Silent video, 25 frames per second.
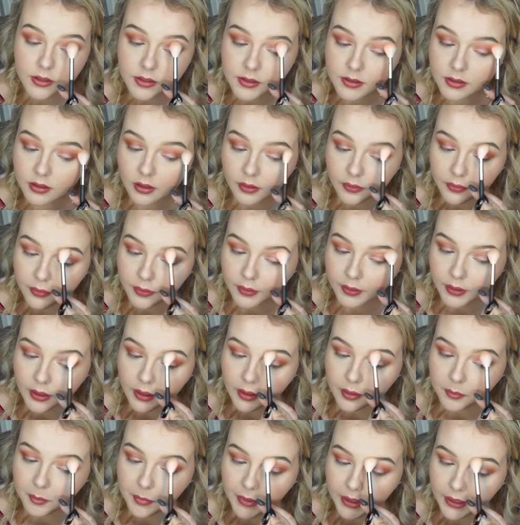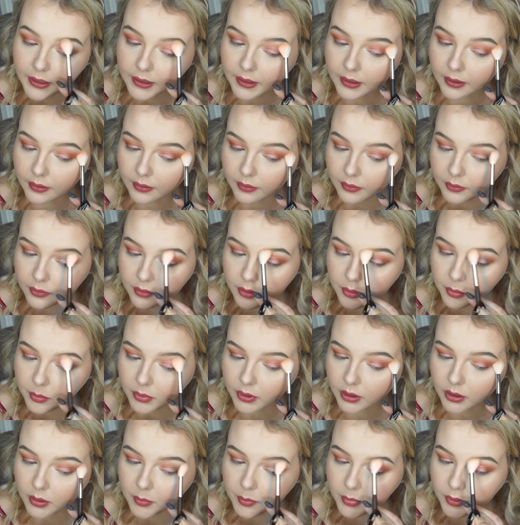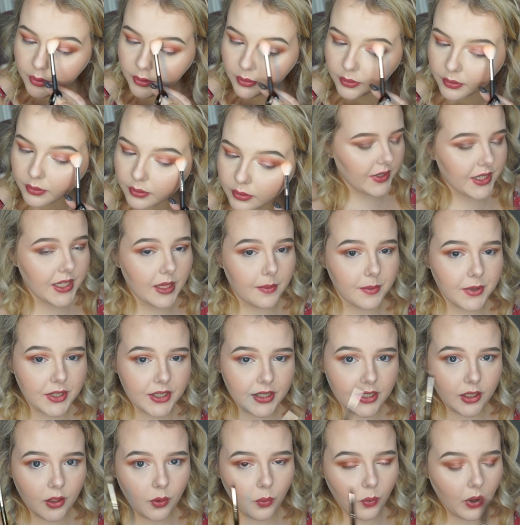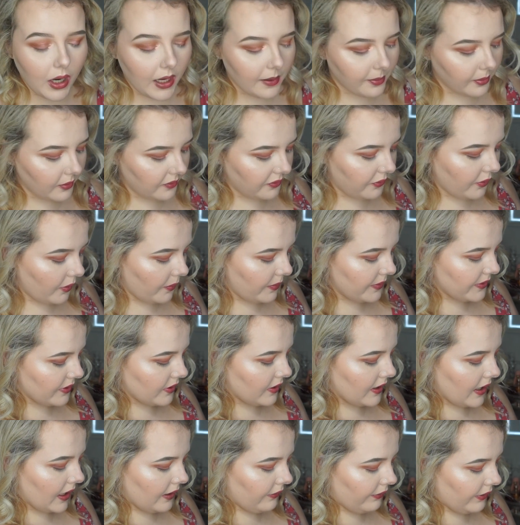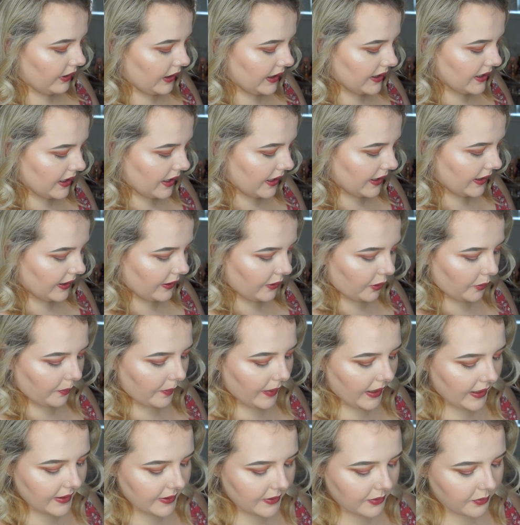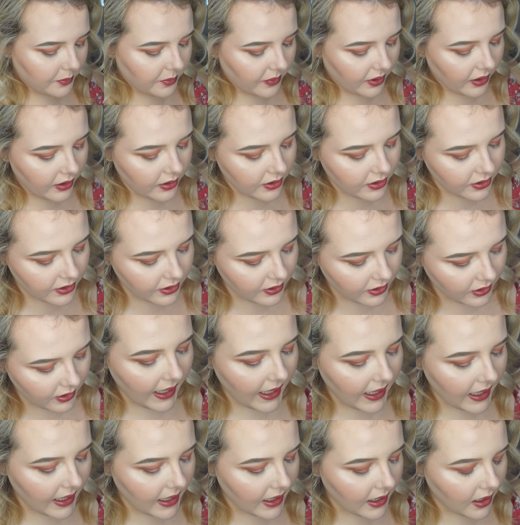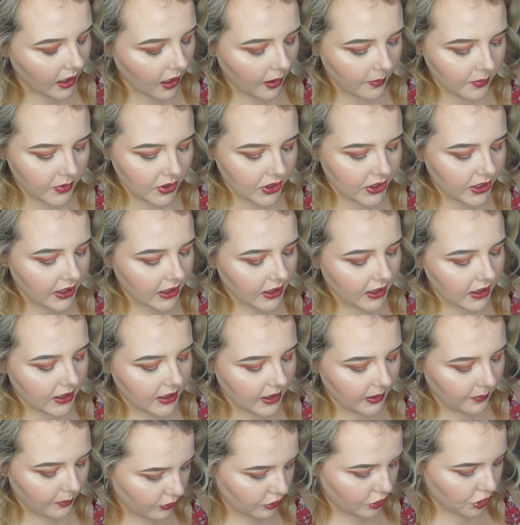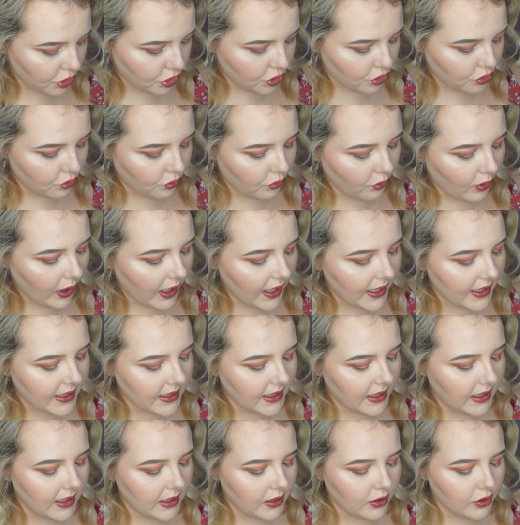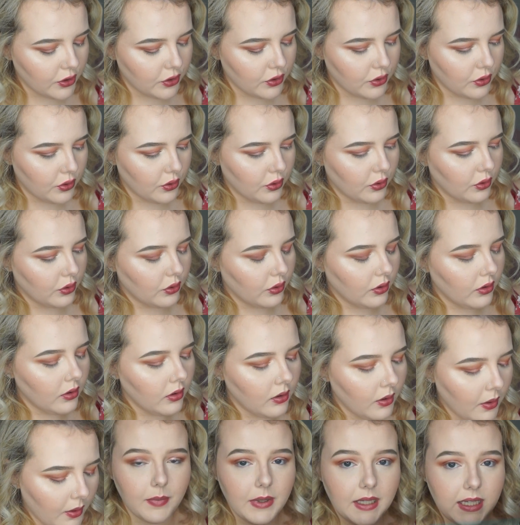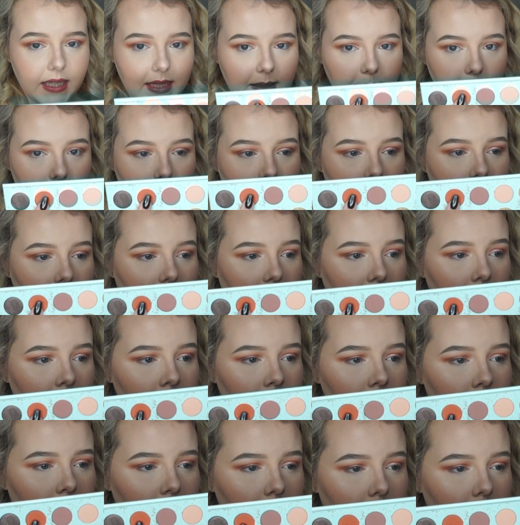just soften that back out on the brow bone. So I'm just going to wipe off what was on that really tiny little pencil brush and I'm just going to dip straight into big spoon again.